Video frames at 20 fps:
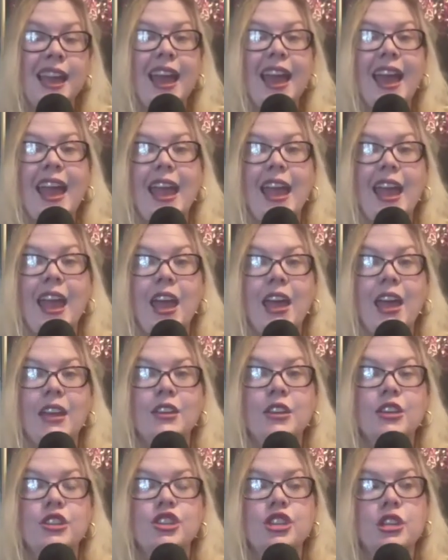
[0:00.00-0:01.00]

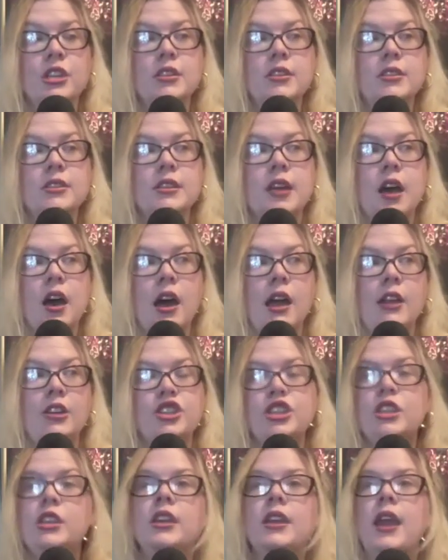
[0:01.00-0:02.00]
And she
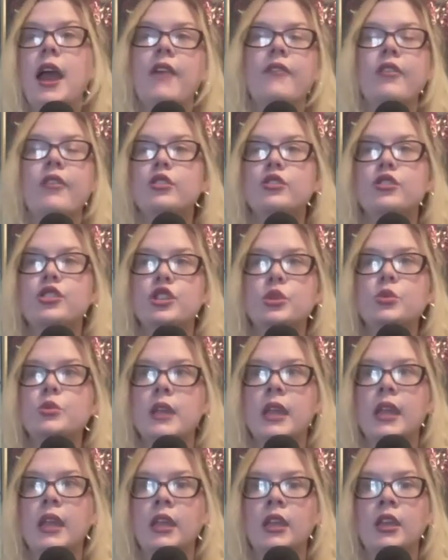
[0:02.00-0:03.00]
can have her
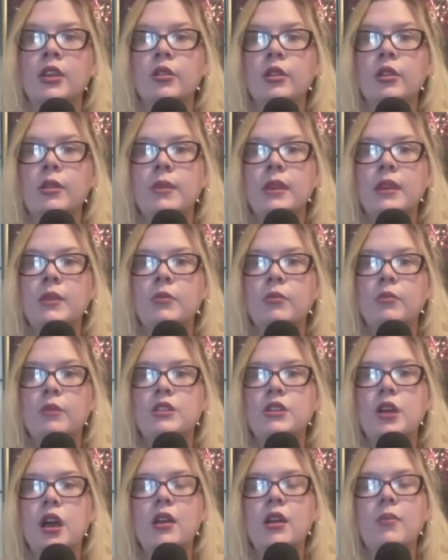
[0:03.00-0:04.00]
choosing. You know what I mean? When we
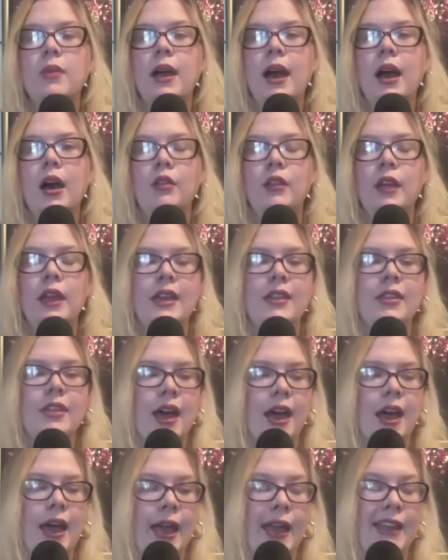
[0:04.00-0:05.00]
talk about like
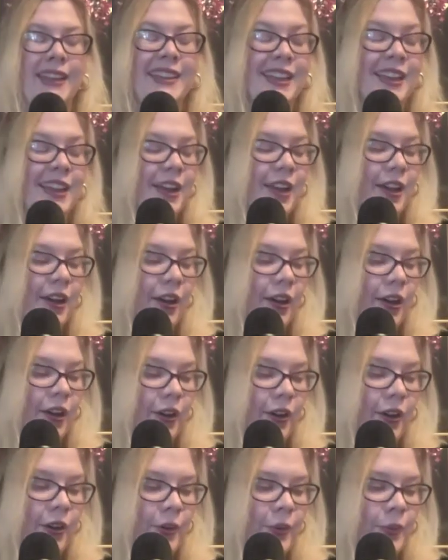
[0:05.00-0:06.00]
that,
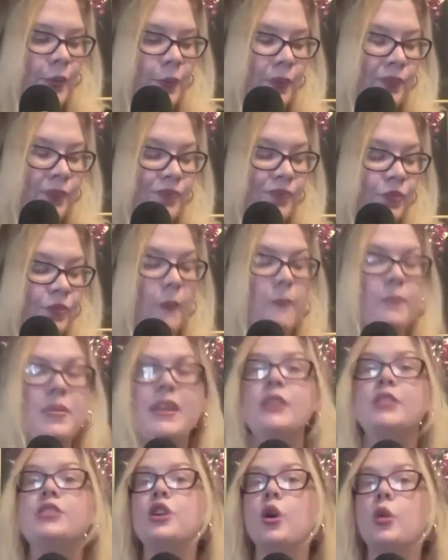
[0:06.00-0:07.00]
um,
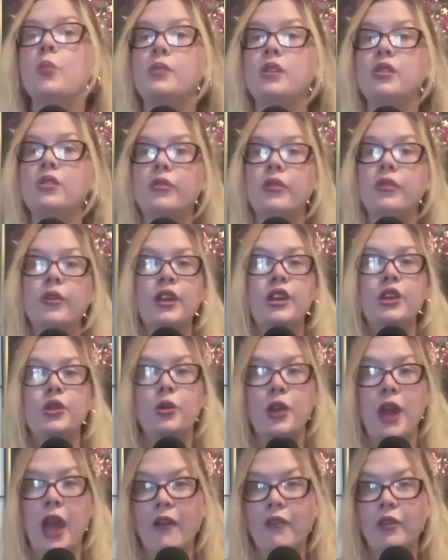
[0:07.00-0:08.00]
being so beautiful that you
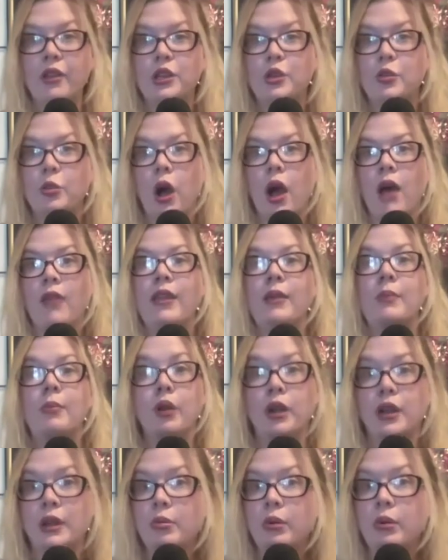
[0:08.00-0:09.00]
can have what you want, like
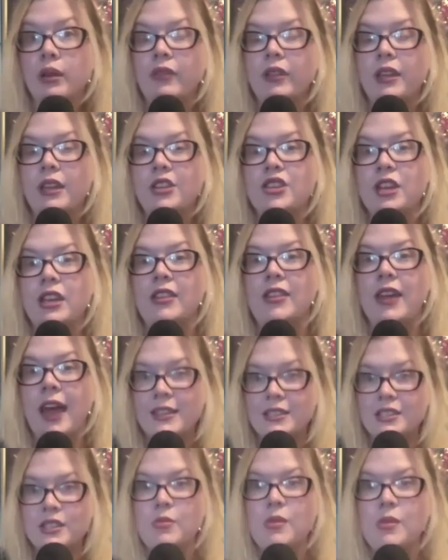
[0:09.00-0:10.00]
pretty privilege, like
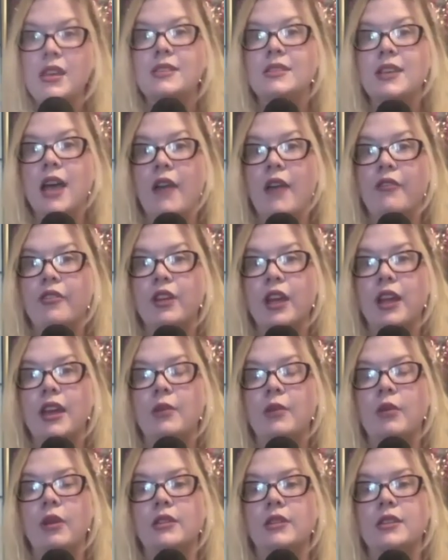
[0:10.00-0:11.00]
that to me is Aphrodite,
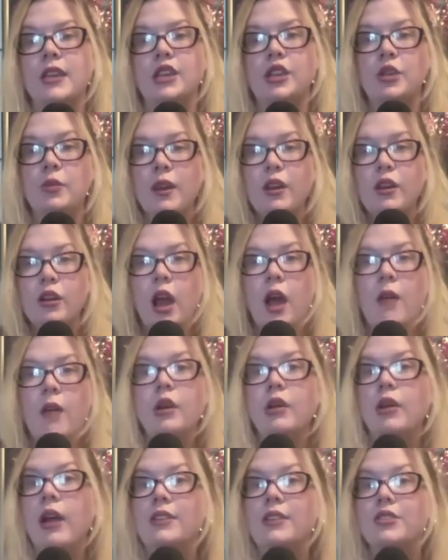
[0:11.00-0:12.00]
where it's like, you better come
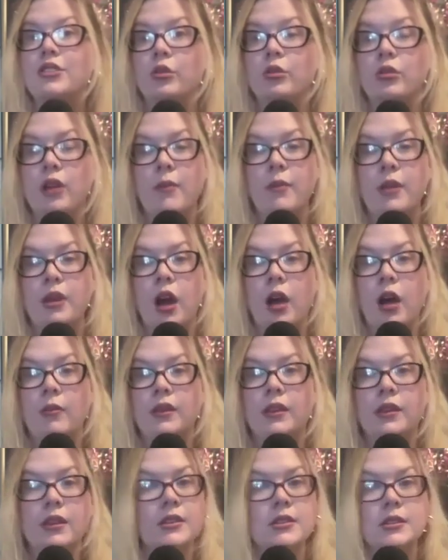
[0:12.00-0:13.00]
correct or don't come at all
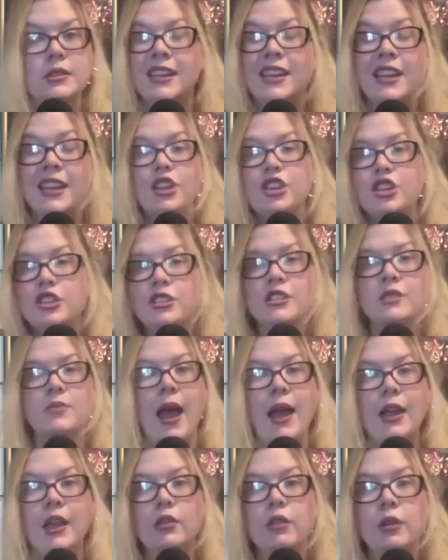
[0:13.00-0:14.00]
because she'll
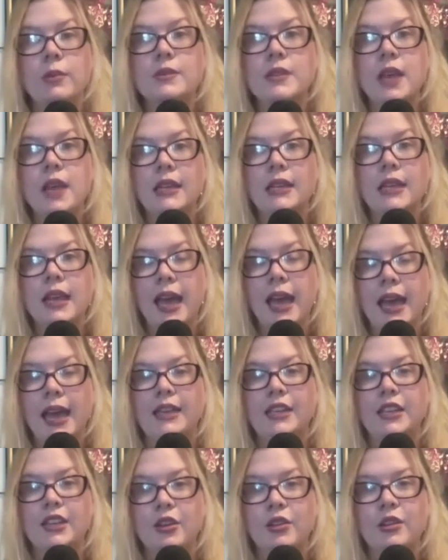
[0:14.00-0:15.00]
smack you upside the
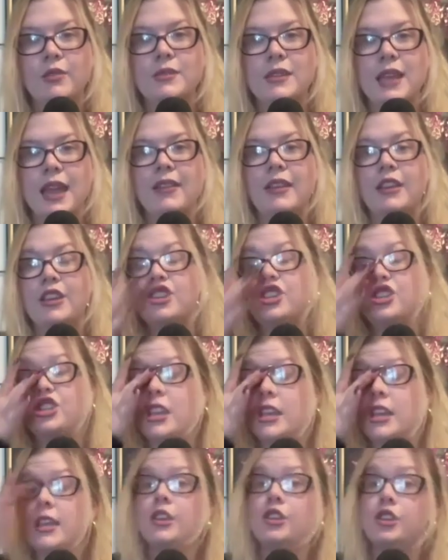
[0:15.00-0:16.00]
head. You know what I'm saying? Like
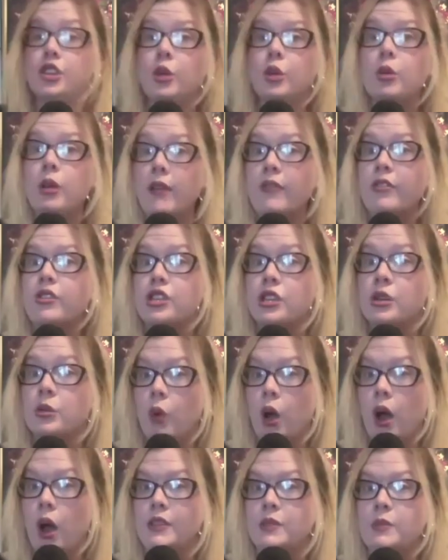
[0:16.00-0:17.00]
she can do whatever she
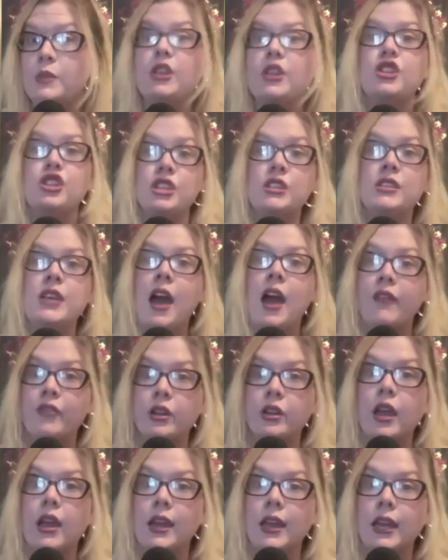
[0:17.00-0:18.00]
wants because she's
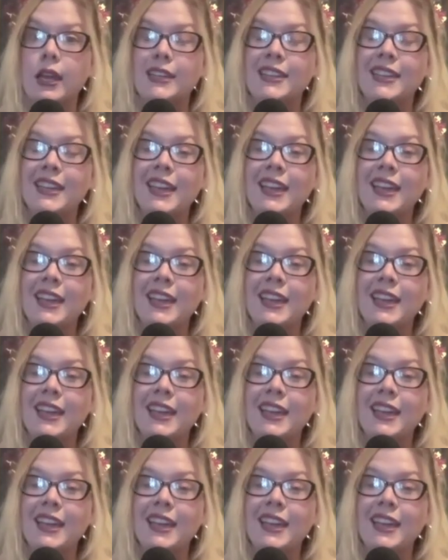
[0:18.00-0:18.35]
Aphrodite.